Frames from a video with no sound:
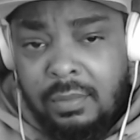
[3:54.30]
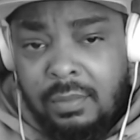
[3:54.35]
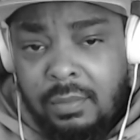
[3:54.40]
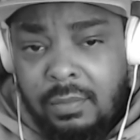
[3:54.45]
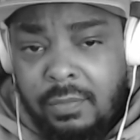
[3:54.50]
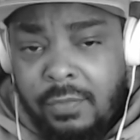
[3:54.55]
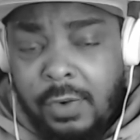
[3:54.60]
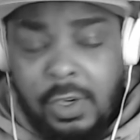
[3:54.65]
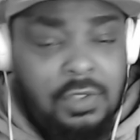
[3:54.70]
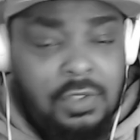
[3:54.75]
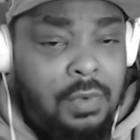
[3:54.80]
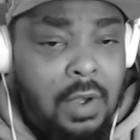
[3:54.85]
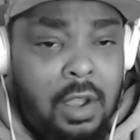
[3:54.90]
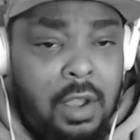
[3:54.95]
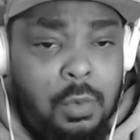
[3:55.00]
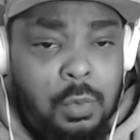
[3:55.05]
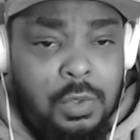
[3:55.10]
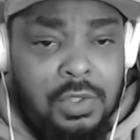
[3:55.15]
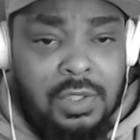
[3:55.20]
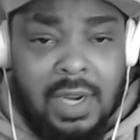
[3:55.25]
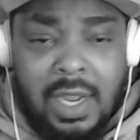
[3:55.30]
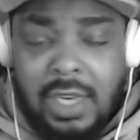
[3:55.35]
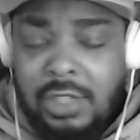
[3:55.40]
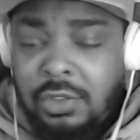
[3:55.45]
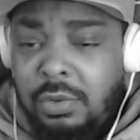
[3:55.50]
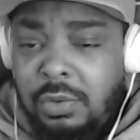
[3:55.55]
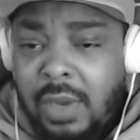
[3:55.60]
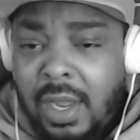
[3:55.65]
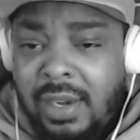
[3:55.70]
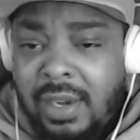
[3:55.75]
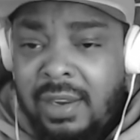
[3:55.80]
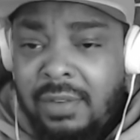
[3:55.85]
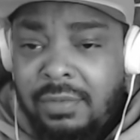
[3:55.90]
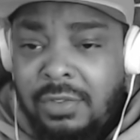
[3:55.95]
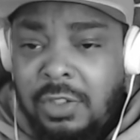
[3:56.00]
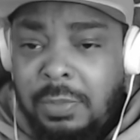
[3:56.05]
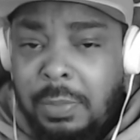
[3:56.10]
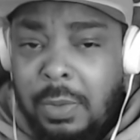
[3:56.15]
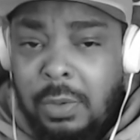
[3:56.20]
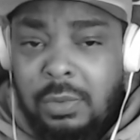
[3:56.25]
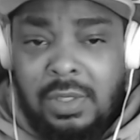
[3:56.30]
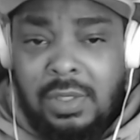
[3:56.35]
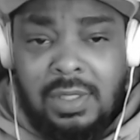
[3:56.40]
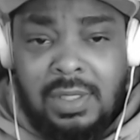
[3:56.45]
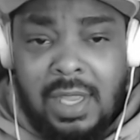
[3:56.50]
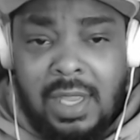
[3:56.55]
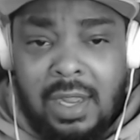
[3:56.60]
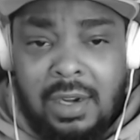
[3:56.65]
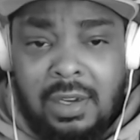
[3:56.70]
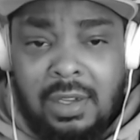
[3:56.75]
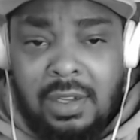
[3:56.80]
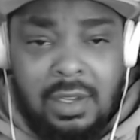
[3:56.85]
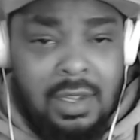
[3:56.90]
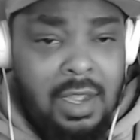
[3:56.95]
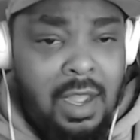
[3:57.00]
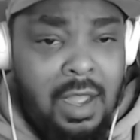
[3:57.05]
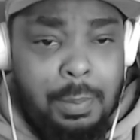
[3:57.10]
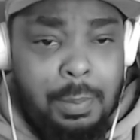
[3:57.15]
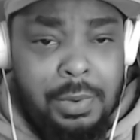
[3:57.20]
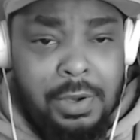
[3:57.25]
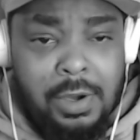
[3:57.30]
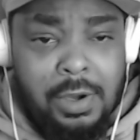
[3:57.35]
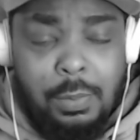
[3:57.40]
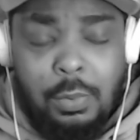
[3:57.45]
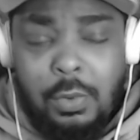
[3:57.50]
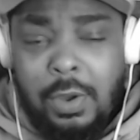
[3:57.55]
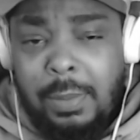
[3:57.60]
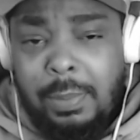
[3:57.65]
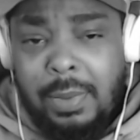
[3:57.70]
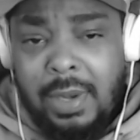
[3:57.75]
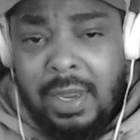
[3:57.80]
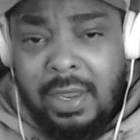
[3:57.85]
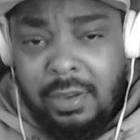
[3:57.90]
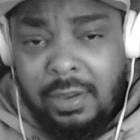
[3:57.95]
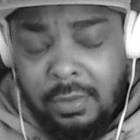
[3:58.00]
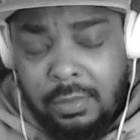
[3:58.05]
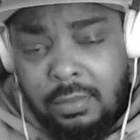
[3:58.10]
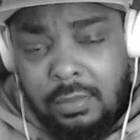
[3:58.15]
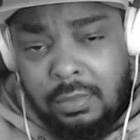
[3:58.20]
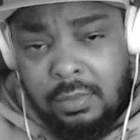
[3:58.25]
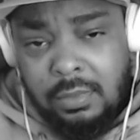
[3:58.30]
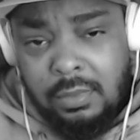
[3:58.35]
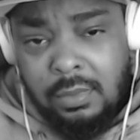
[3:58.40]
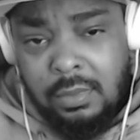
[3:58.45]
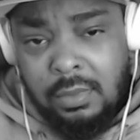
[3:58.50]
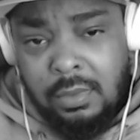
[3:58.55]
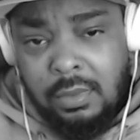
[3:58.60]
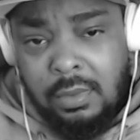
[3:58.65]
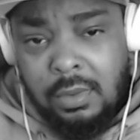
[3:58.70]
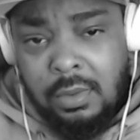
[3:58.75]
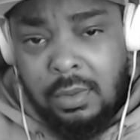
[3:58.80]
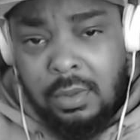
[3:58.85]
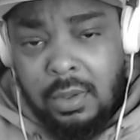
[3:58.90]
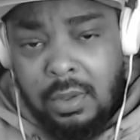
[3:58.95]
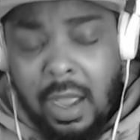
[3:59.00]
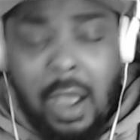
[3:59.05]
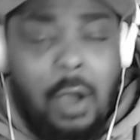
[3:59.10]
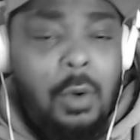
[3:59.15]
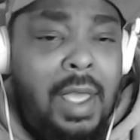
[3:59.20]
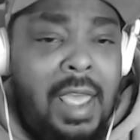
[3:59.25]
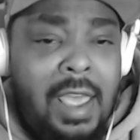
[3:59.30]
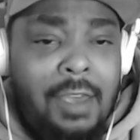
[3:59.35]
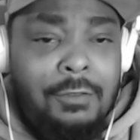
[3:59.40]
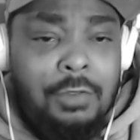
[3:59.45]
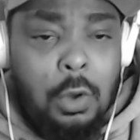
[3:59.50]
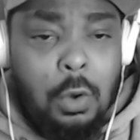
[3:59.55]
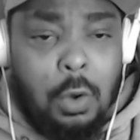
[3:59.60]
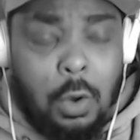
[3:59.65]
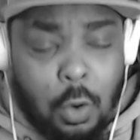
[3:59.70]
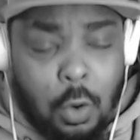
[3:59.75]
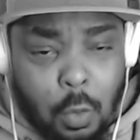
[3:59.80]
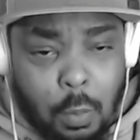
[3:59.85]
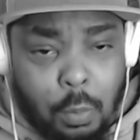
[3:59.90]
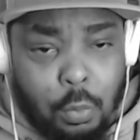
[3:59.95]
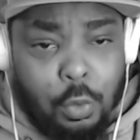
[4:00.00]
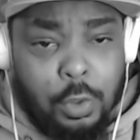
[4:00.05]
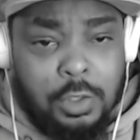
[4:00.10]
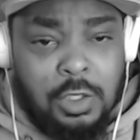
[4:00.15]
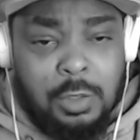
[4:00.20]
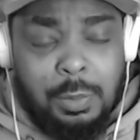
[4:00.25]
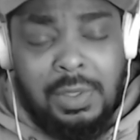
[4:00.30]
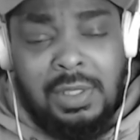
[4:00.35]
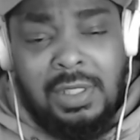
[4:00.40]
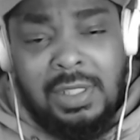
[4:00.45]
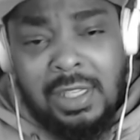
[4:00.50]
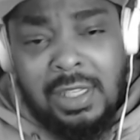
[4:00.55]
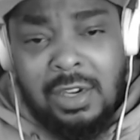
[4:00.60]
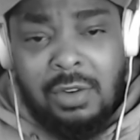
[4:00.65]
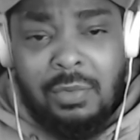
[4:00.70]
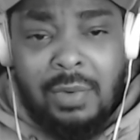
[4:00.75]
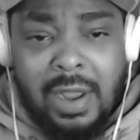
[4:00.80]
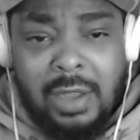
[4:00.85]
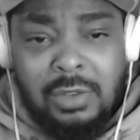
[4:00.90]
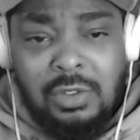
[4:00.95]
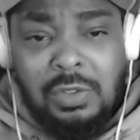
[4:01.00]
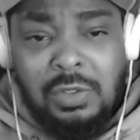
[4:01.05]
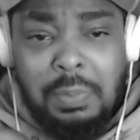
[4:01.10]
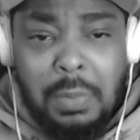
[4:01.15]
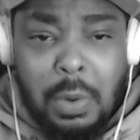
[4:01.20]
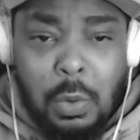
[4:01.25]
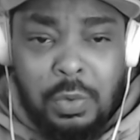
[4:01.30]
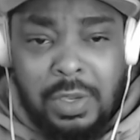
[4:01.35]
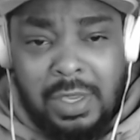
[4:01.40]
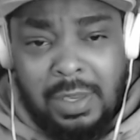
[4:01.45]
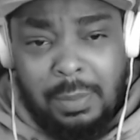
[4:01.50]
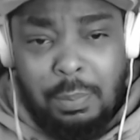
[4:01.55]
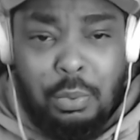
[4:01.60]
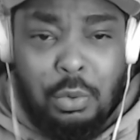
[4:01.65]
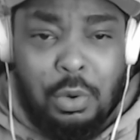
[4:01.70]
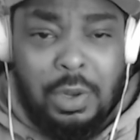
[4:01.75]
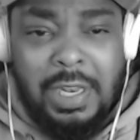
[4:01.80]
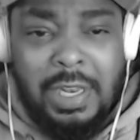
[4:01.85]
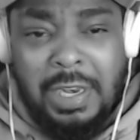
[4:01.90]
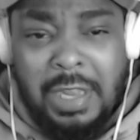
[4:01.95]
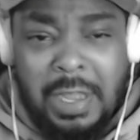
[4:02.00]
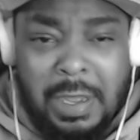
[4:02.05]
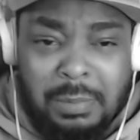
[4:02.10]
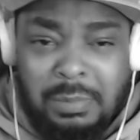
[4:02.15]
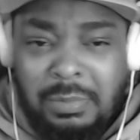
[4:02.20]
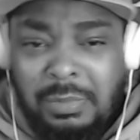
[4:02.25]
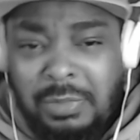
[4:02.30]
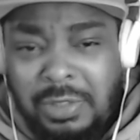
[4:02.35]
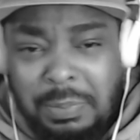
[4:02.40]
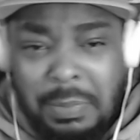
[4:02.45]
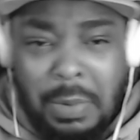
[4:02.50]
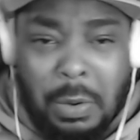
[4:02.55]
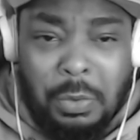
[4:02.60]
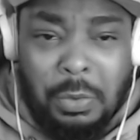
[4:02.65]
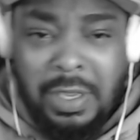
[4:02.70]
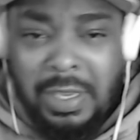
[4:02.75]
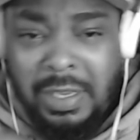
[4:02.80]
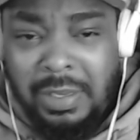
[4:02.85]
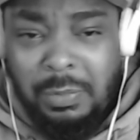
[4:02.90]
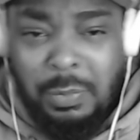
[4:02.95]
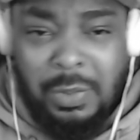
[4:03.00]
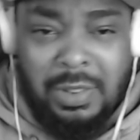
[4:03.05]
First of all, it was not true. I never smoked inside of her car, period, point blank. I don't have no homeboys to be sitting around smoking, pulling up, smoking with